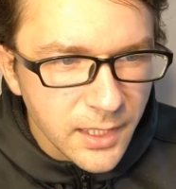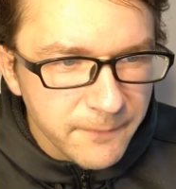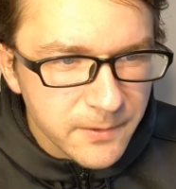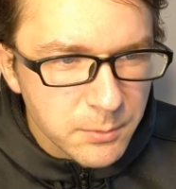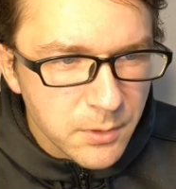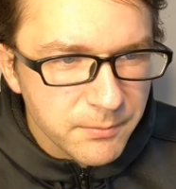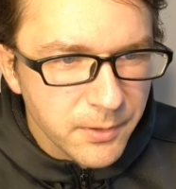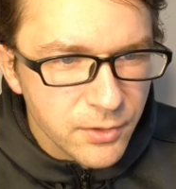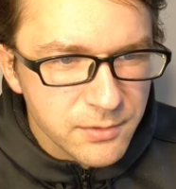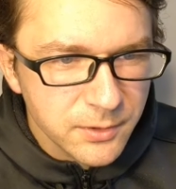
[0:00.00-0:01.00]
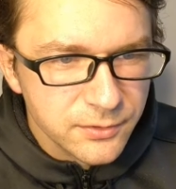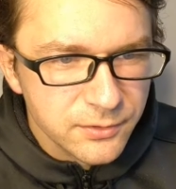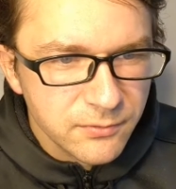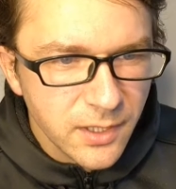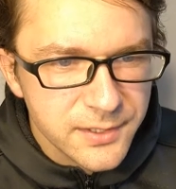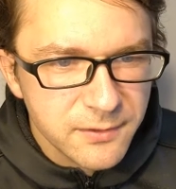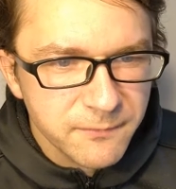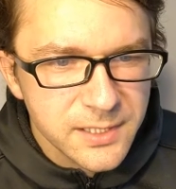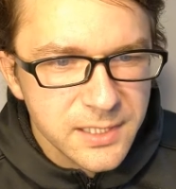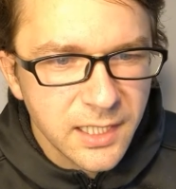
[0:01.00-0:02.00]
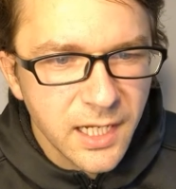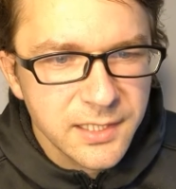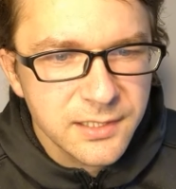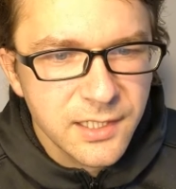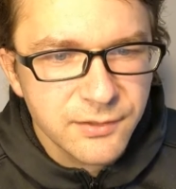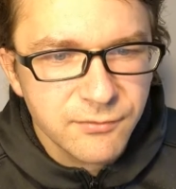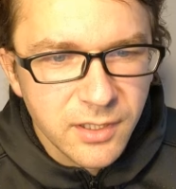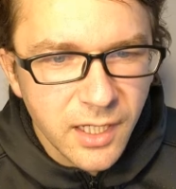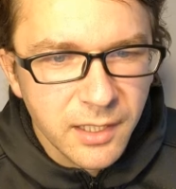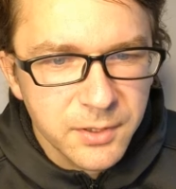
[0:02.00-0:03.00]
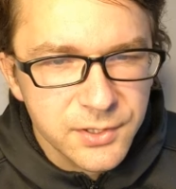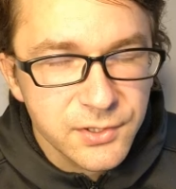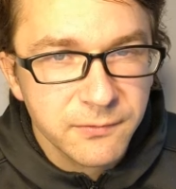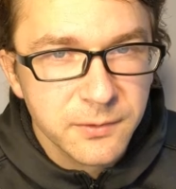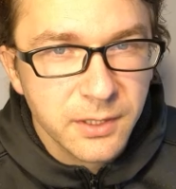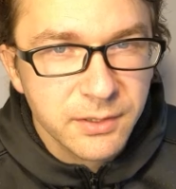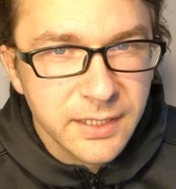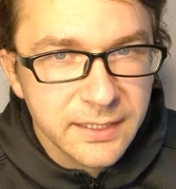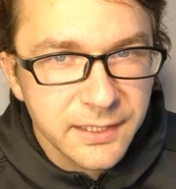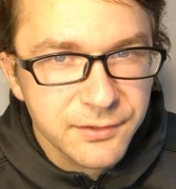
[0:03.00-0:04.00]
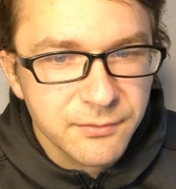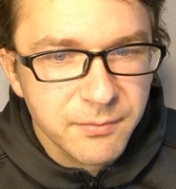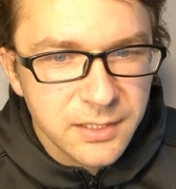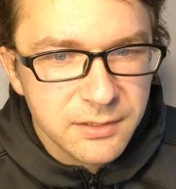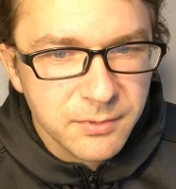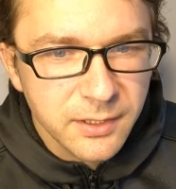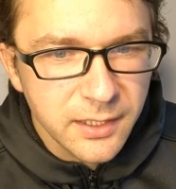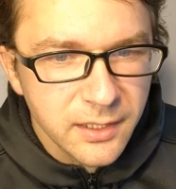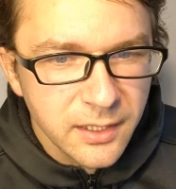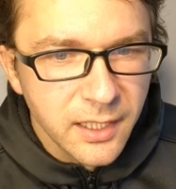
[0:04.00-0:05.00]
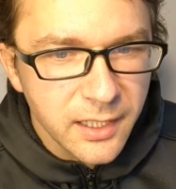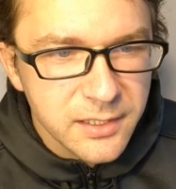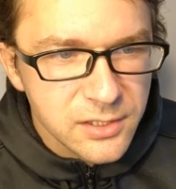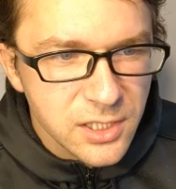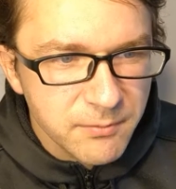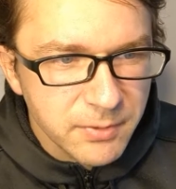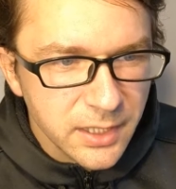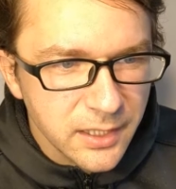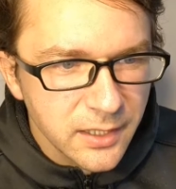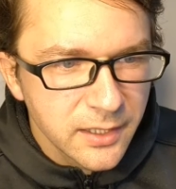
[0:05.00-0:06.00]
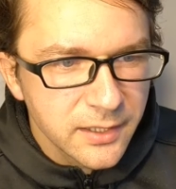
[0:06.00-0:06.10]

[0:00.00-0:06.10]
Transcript: If it were possible to write sophisticated and reliable software quickly and repeatably and cheaply,